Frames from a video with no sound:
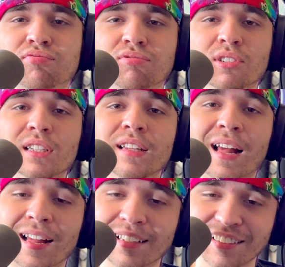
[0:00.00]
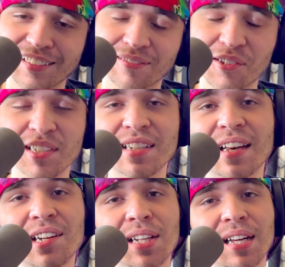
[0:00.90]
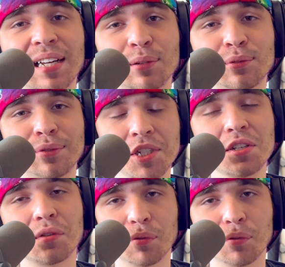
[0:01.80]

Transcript: Well, that was Date A Live season